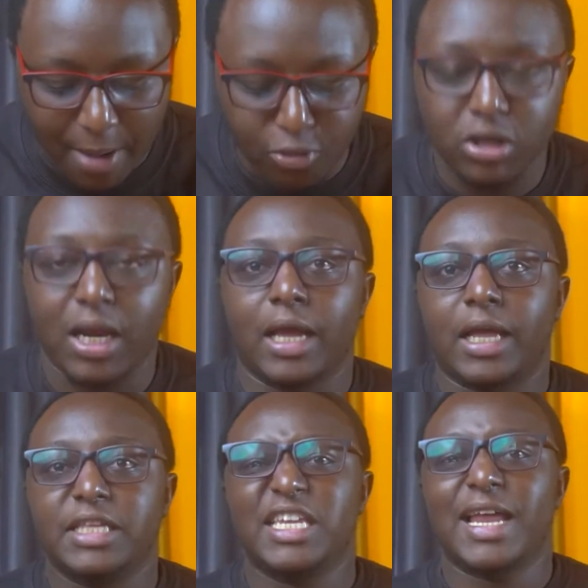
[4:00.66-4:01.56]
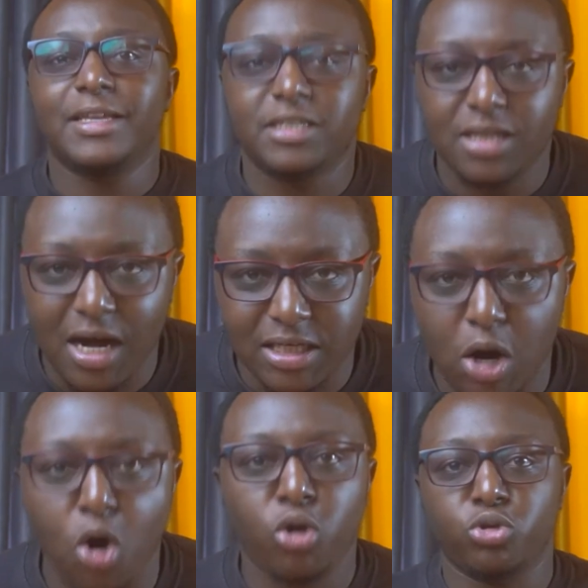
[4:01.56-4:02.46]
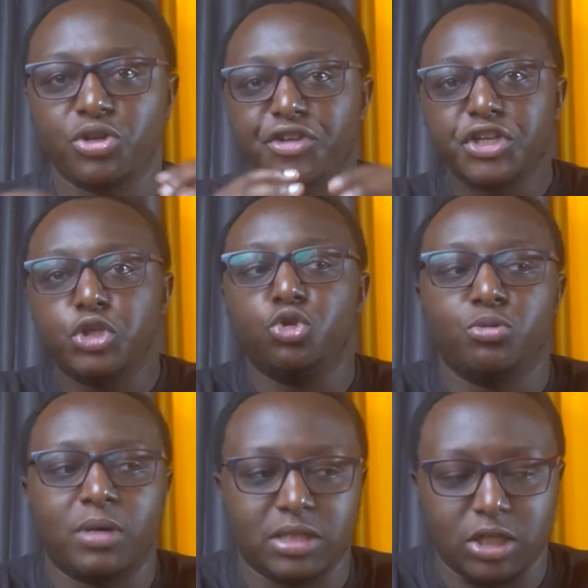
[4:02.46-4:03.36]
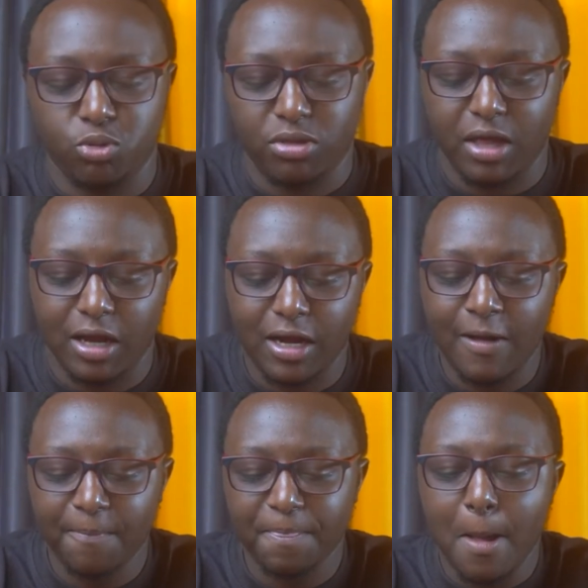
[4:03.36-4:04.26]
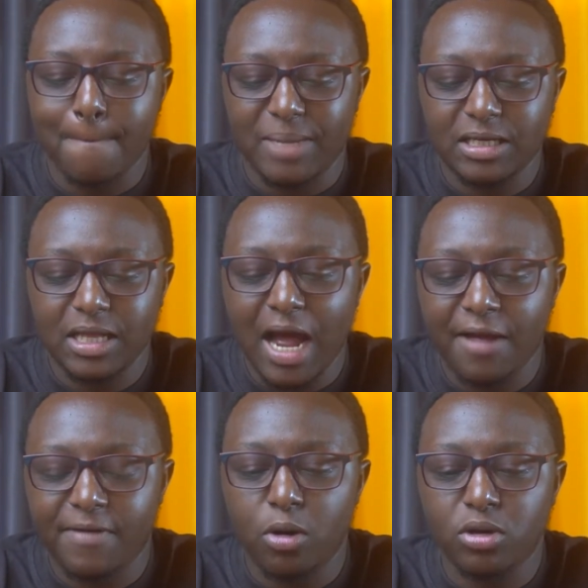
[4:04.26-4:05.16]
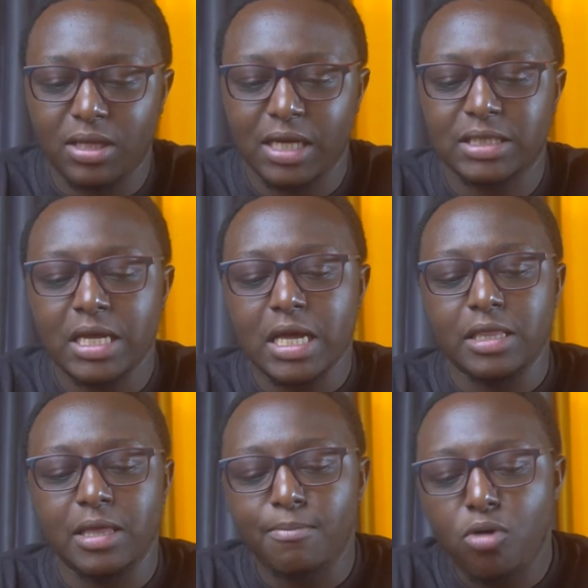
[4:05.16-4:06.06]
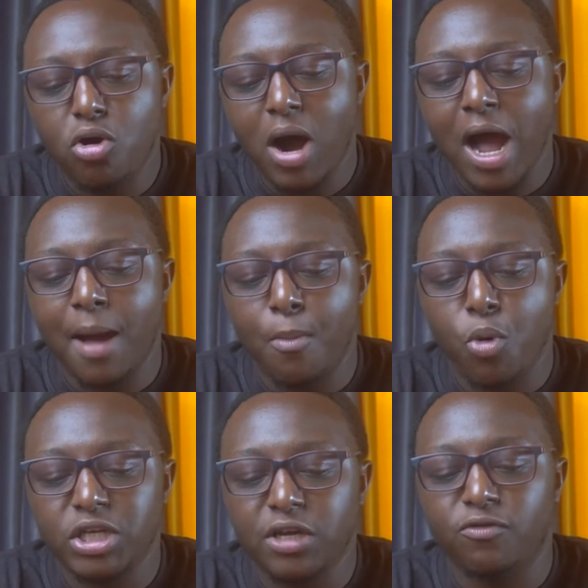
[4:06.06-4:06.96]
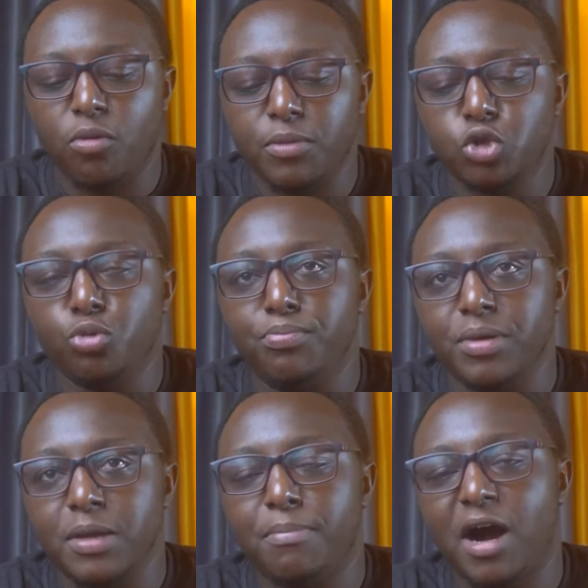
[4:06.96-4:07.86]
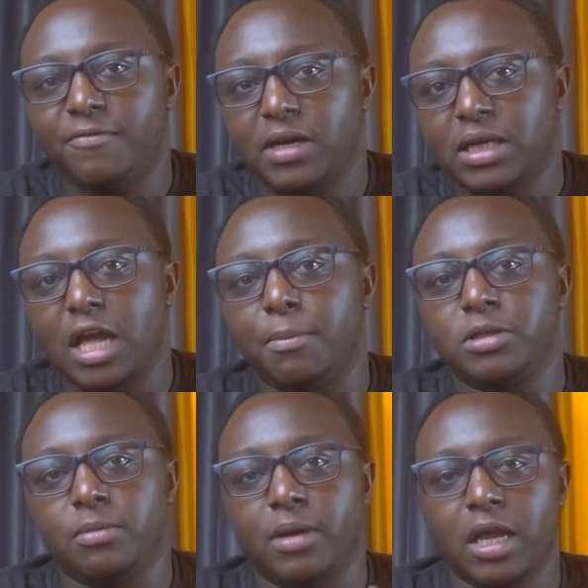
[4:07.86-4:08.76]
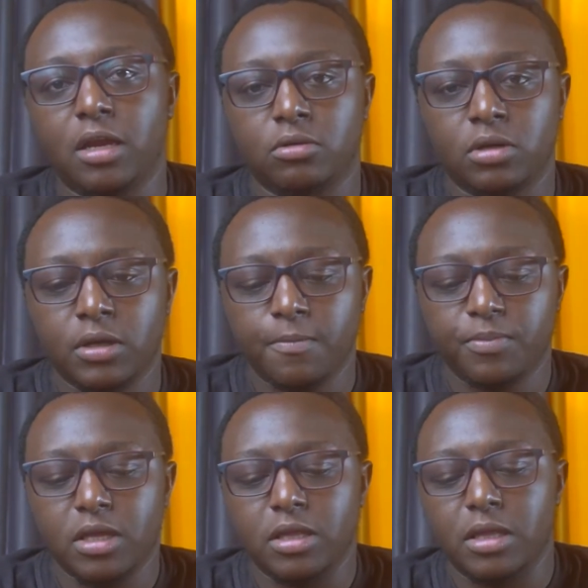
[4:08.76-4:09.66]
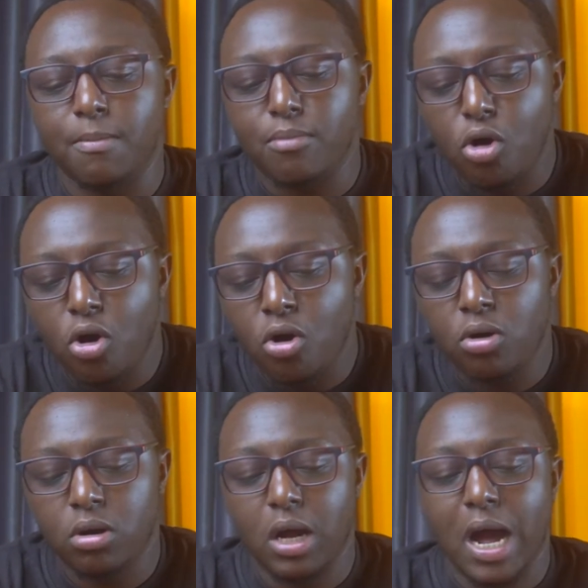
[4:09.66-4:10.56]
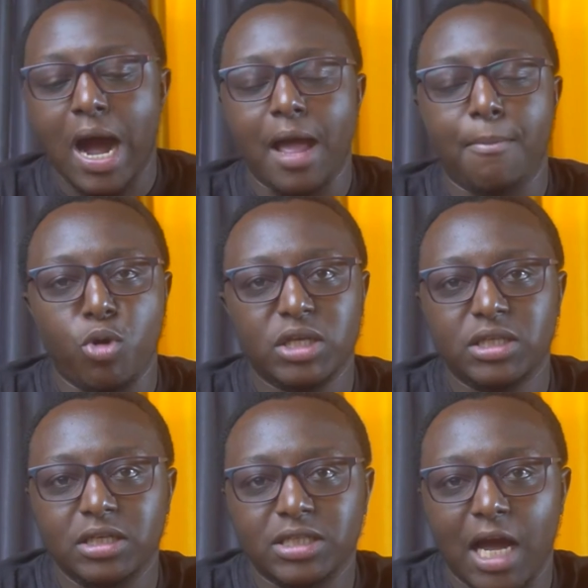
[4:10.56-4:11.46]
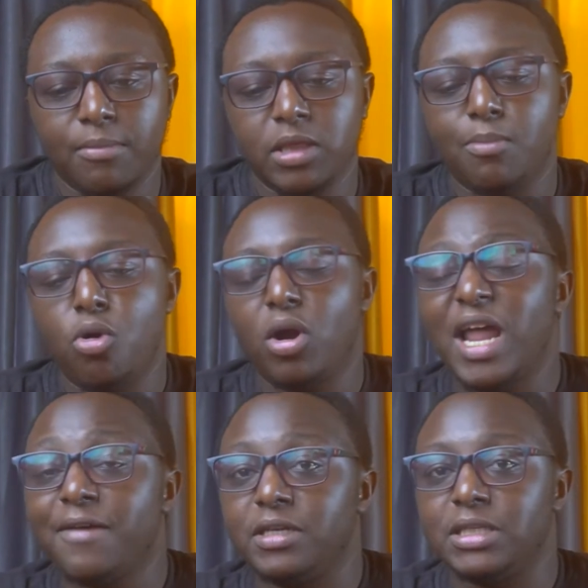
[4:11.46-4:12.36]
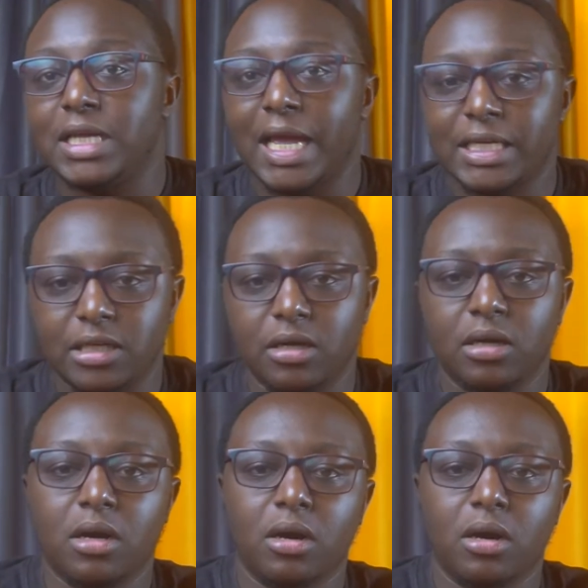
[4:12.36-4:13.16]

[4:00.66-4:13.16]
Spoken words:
I'm not like Casey Neistat, all those great YouTubers that you think. But then I found that the more I am waiting for me to be perfect like Peter McKinnon, the more I am wasting time, the more life is getting